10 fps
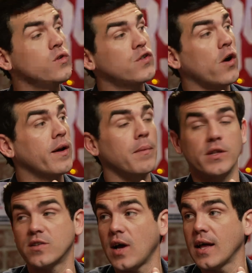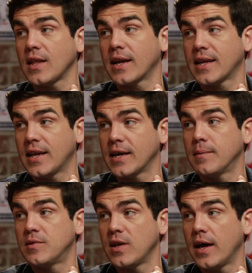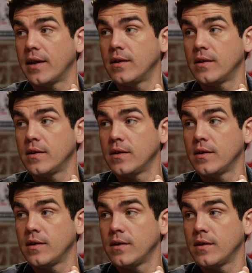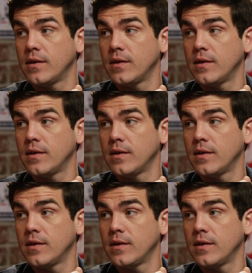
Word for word: saw him on the sideline getting upset. Well, the